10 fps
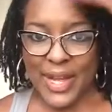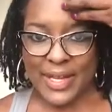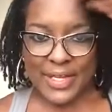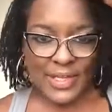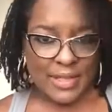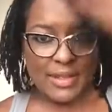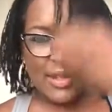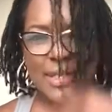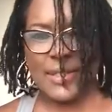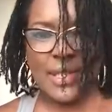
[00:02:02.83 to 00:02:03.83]
like it's
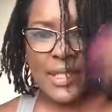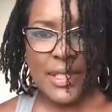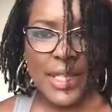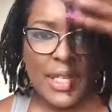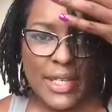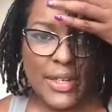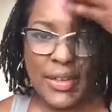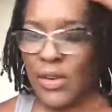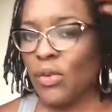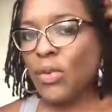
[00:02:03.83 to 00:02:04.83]
it's, it's
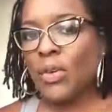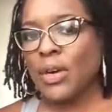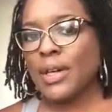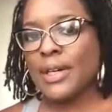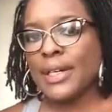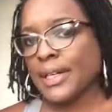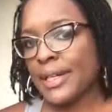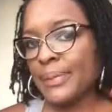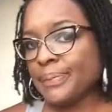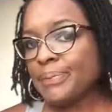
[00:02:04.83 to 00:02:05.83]
here or
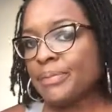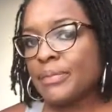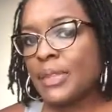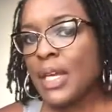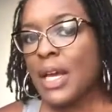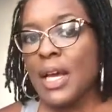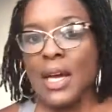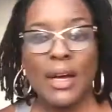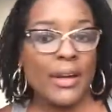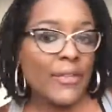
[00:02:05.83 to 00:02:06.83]
um,
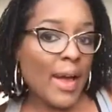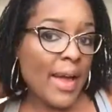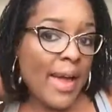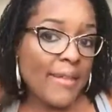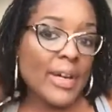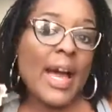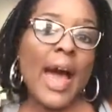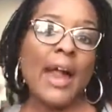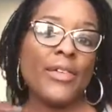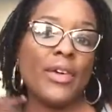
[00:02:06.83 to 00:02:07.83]
if I have a
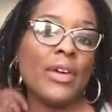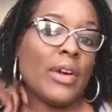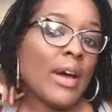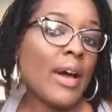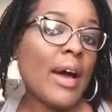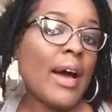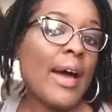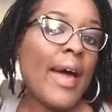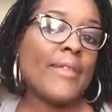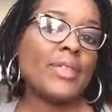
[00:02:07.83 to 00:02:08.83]
collar on, I,
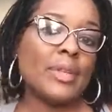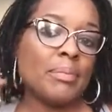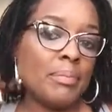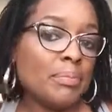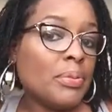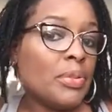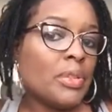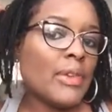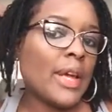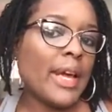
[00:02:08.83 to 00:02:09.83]
I have to
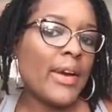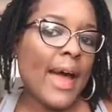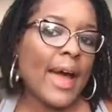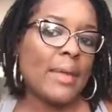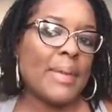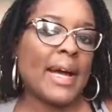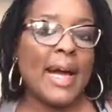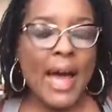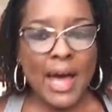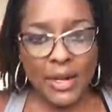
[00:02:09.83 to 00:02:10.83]
pull the hair out of my
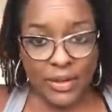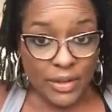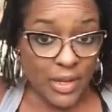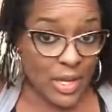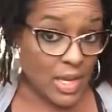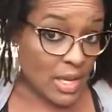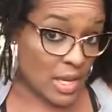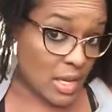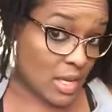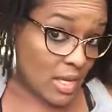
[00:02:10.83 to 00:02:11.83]
collar.
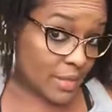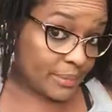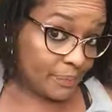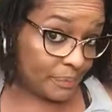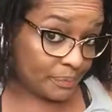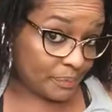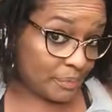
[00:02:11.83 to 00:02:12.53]
Um,